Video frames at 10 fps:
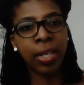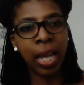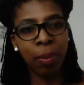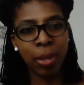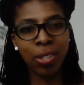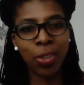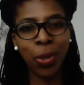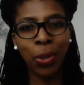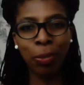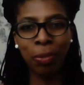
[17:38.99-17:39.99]
gamut
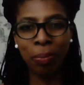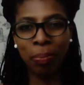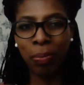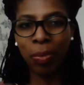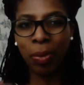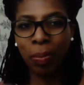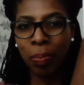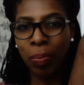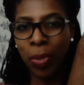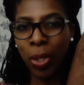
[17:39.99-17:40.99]
of
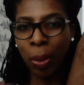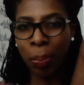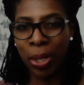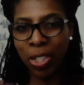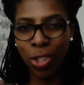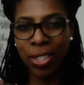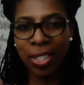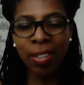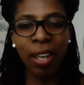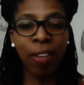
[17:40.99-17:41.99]
pictures
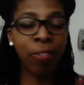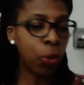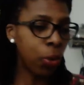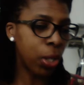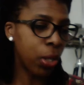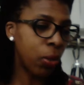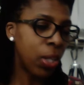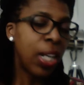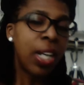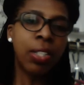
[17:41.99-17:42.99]
in there for you,
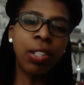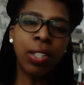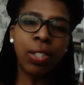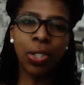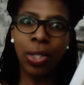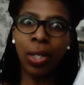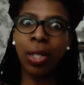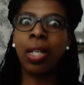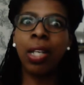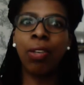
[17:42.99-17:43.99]
so it doesn't just
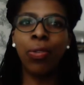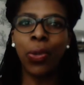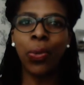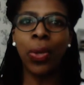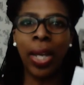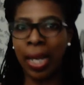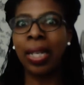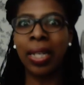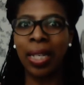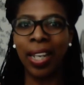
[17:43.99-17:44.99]
leave you
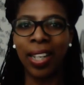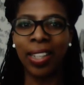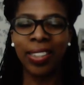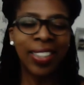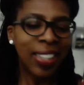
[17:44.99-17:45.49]
hanging.